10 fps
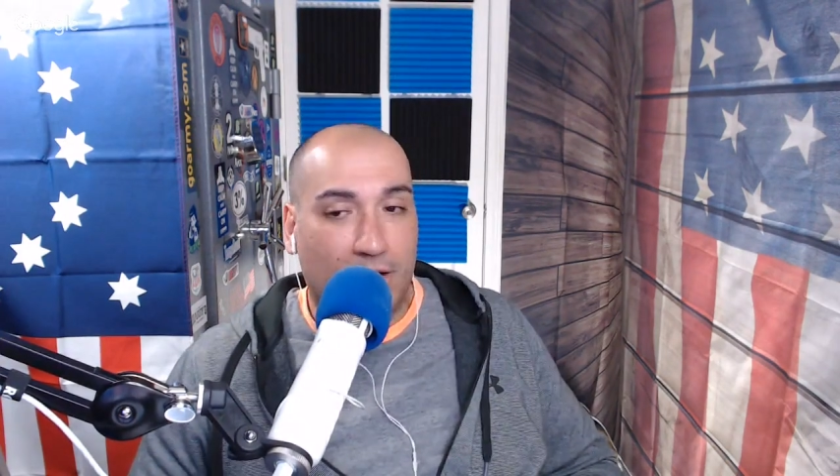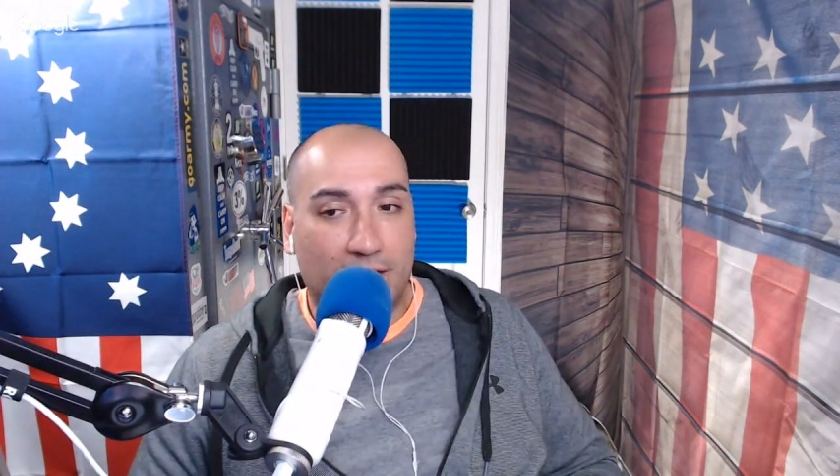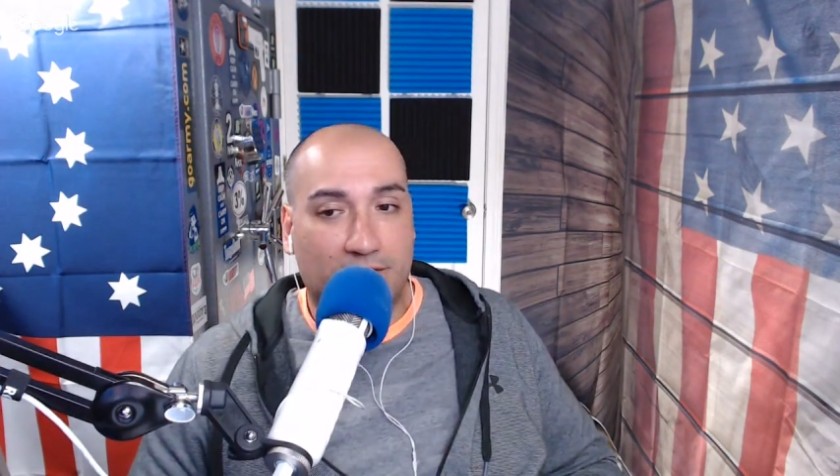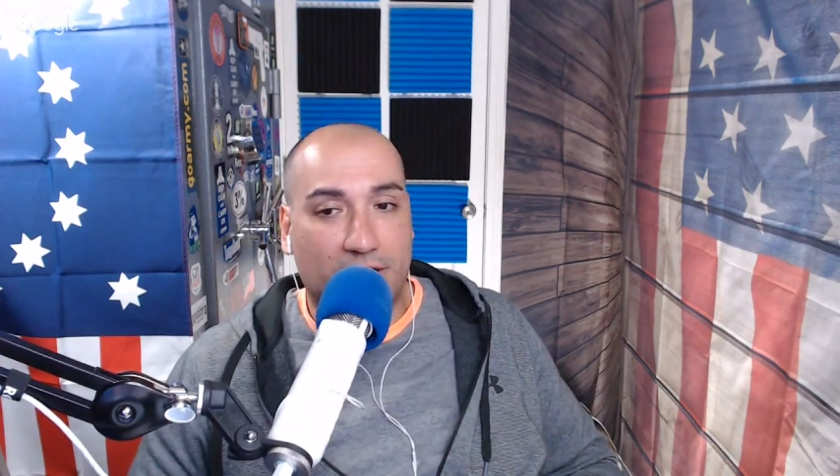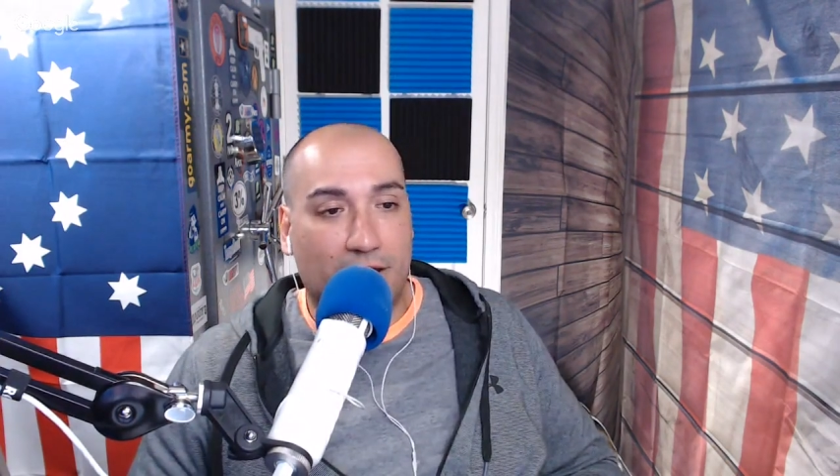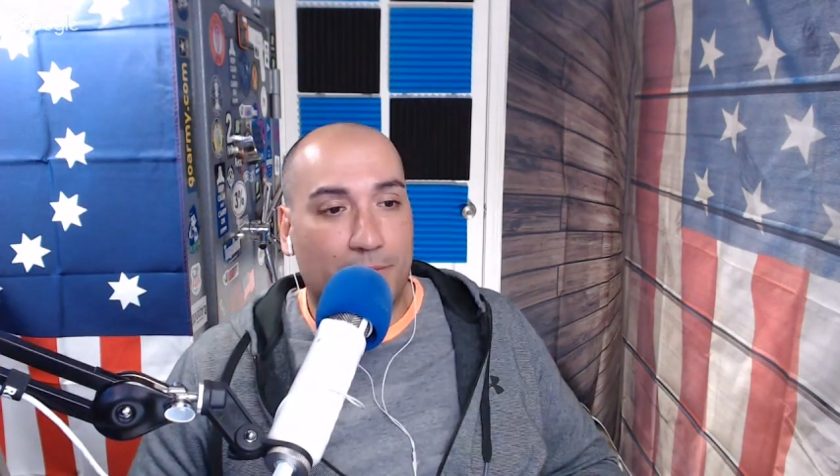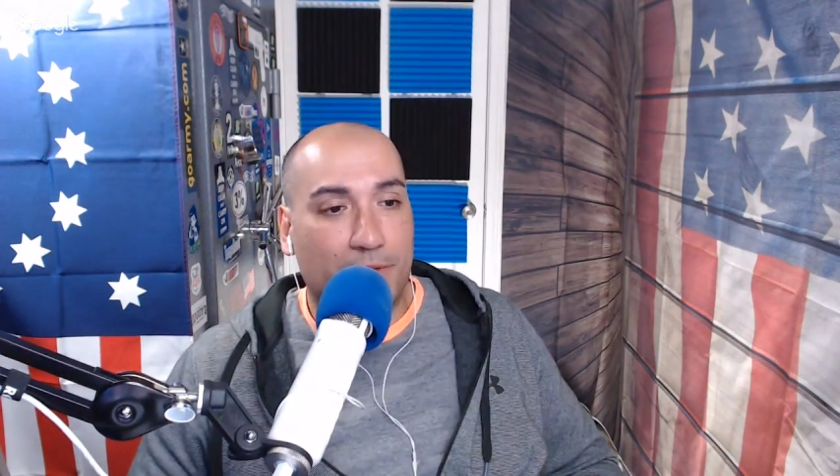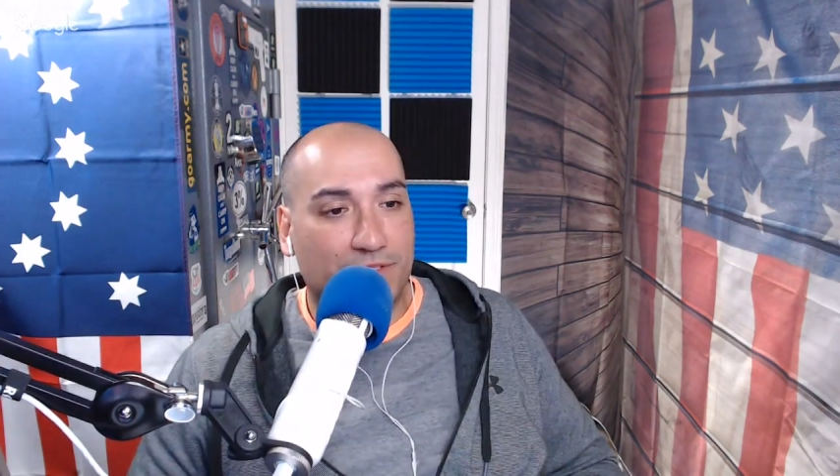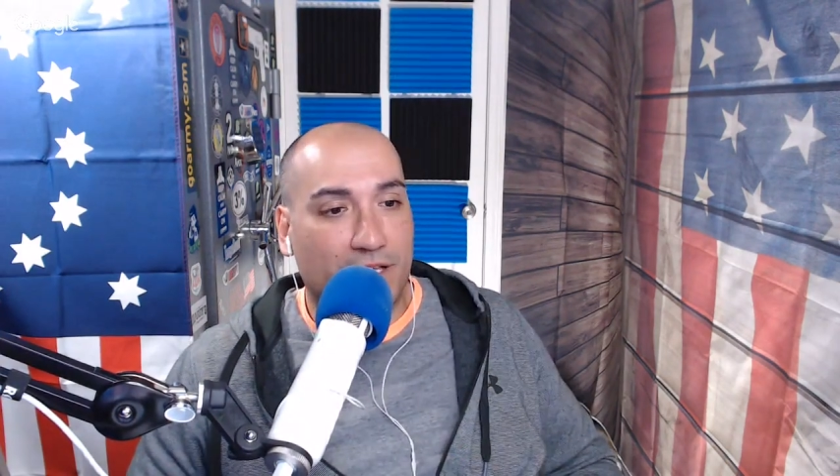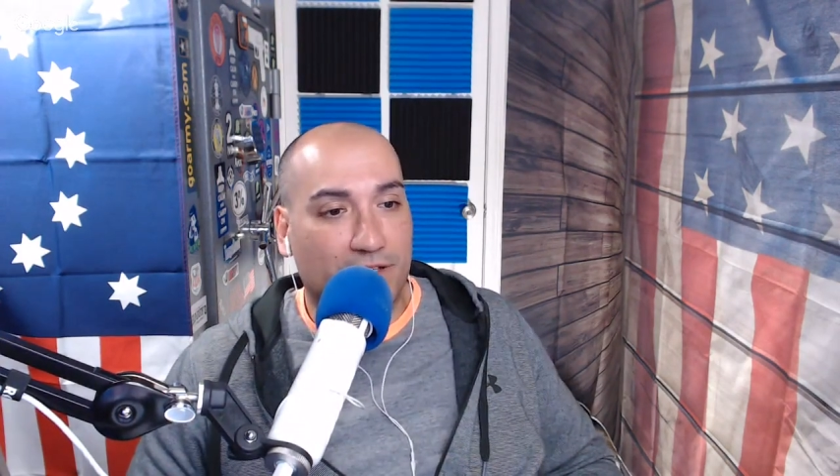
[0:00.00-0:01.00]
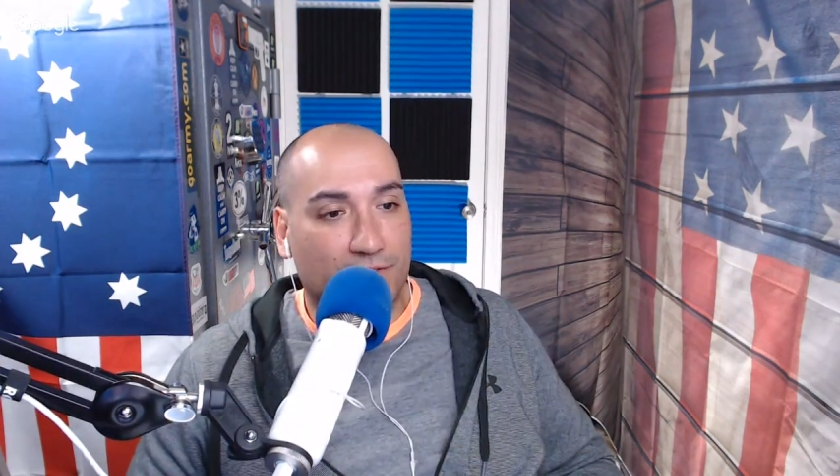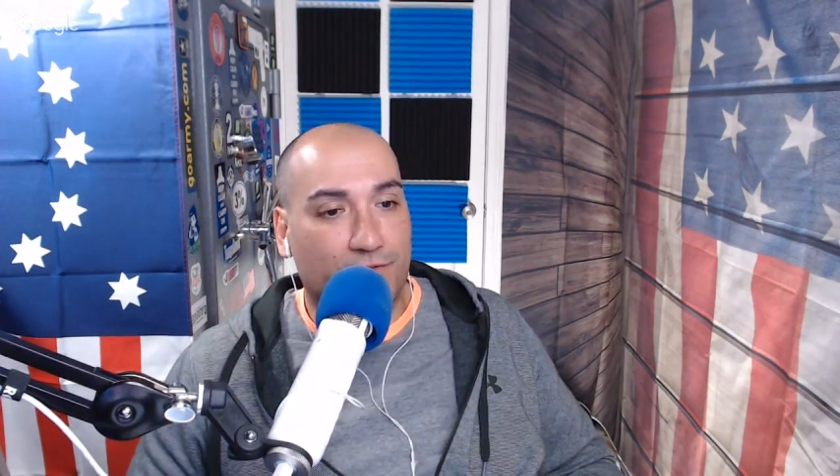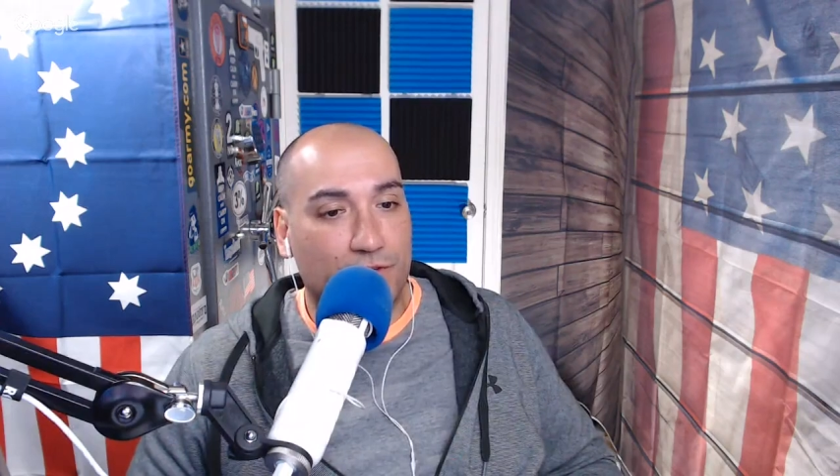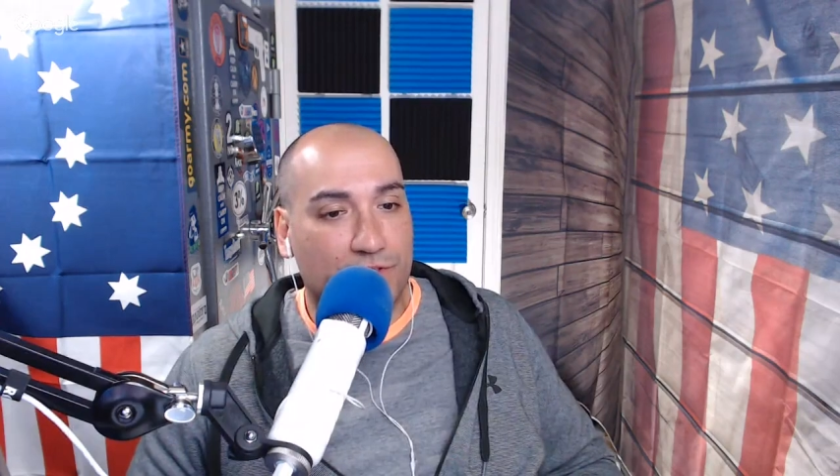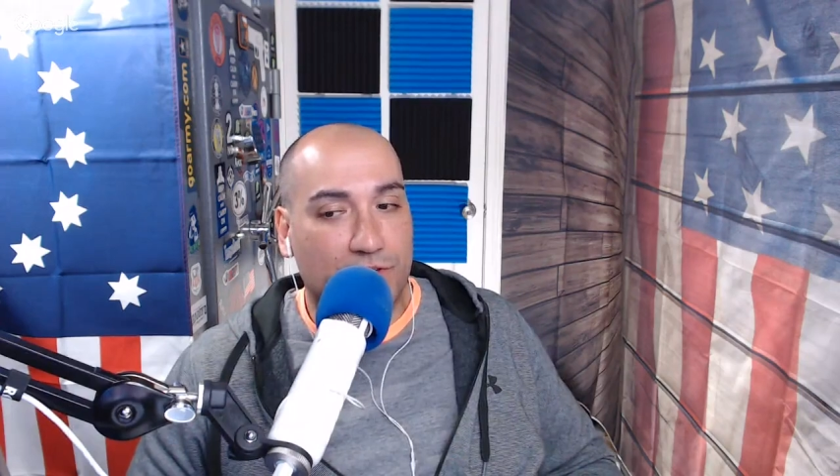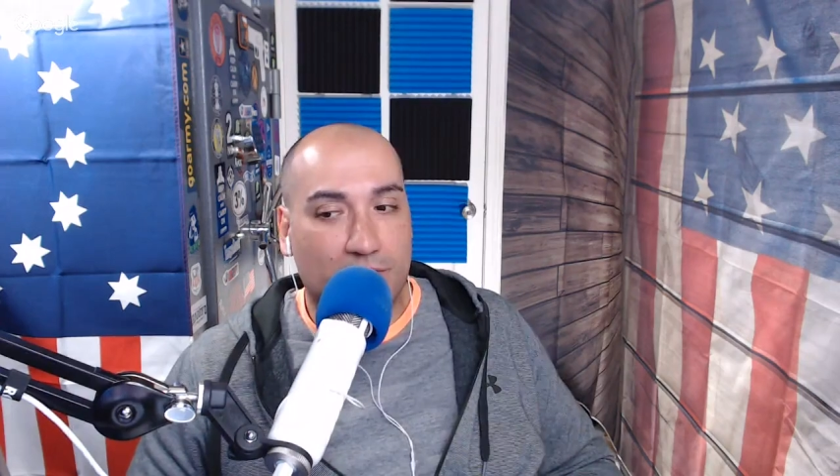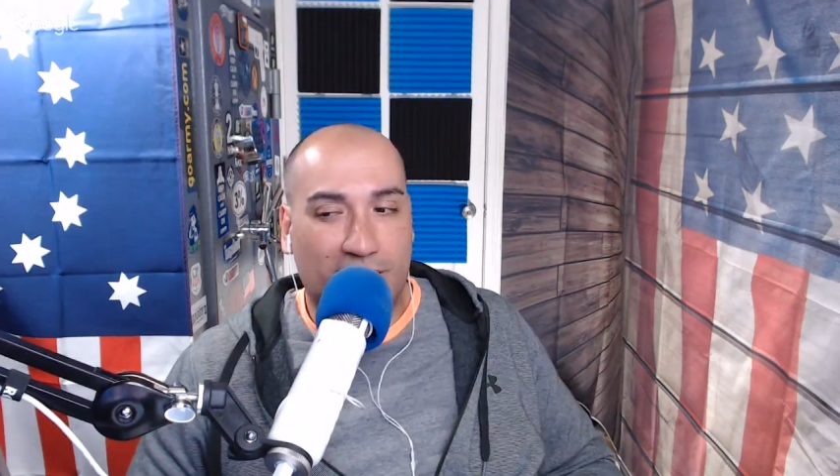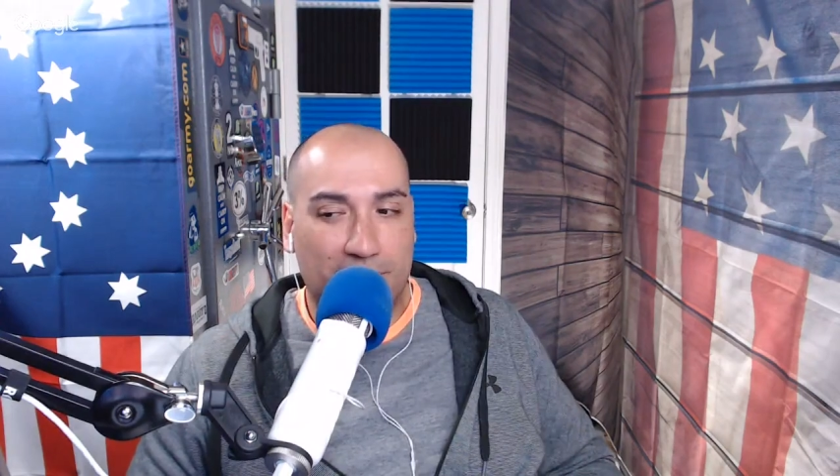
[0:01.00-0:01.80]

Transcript: honestly, a lot of people say that's the future.